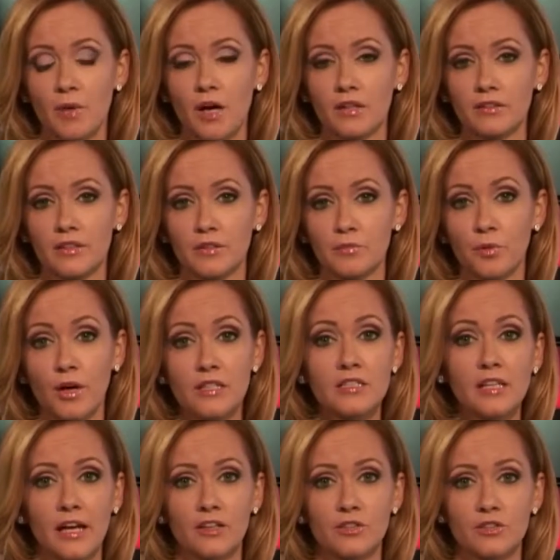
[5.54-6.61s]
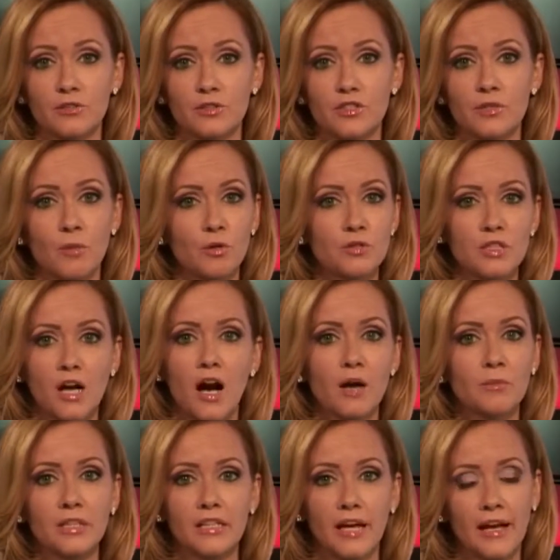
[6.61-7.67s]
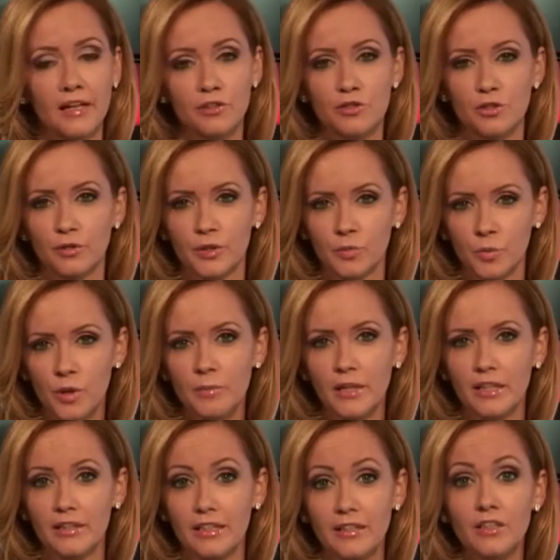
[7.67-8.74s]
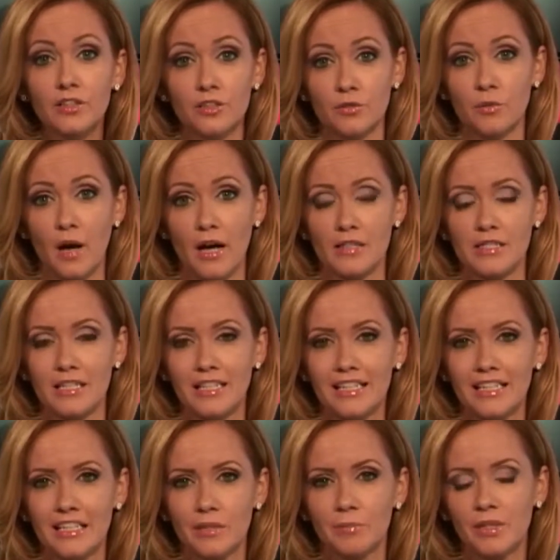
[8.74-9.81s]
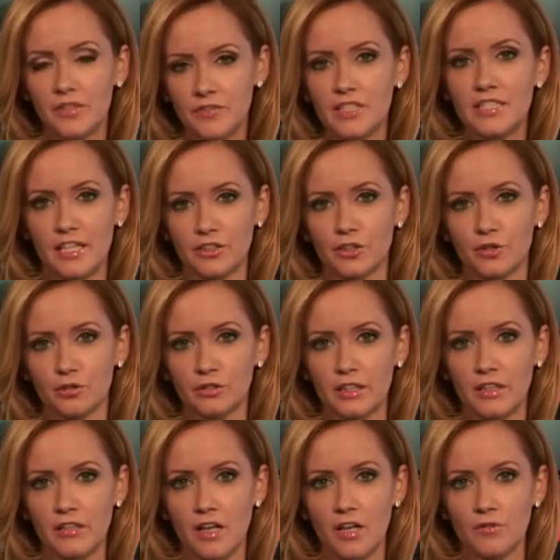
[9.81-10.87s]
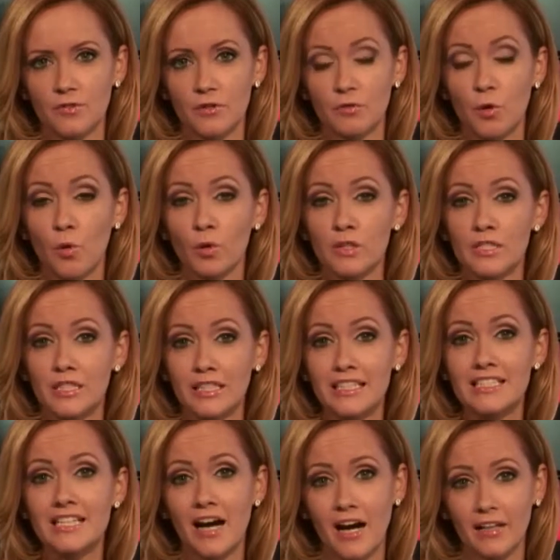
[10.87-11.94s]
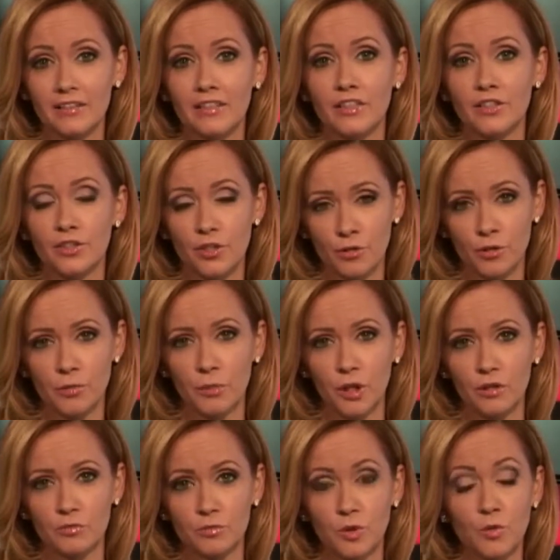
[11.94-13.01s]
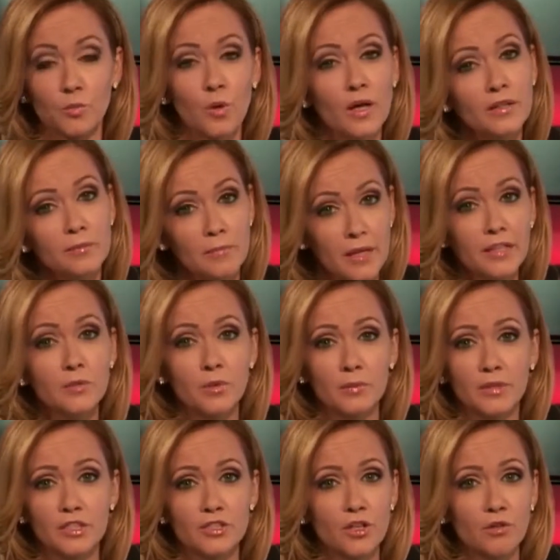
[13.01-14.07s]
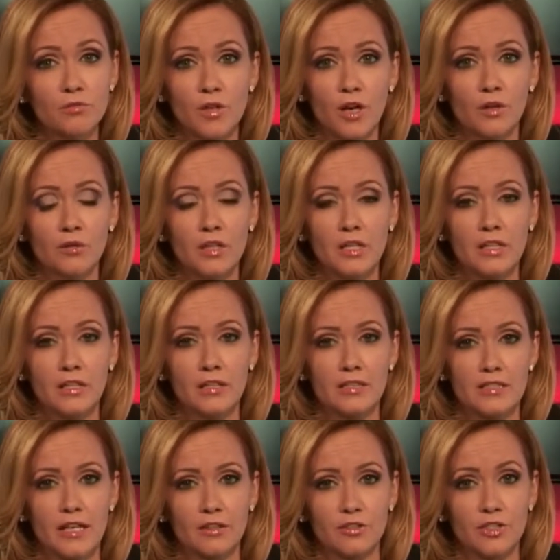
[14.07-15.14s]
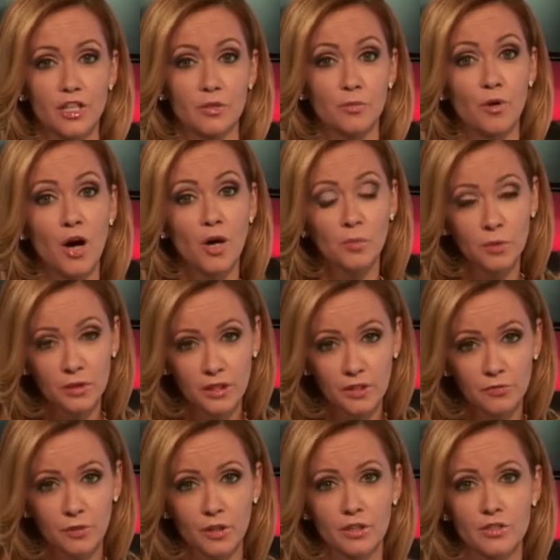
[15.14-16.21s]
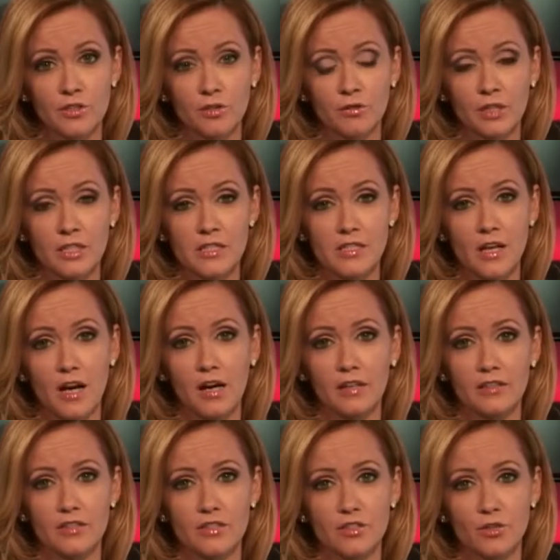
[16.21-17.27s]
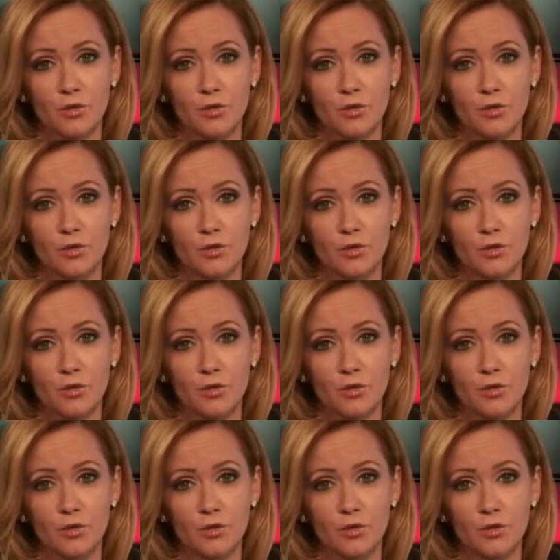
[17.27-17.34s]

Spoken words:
Month, and breast cancer is the most common cancer in women in the U.S. But if detected early enough, of course, it is highly curable. What many women don't know is how to check properly for concerning signs.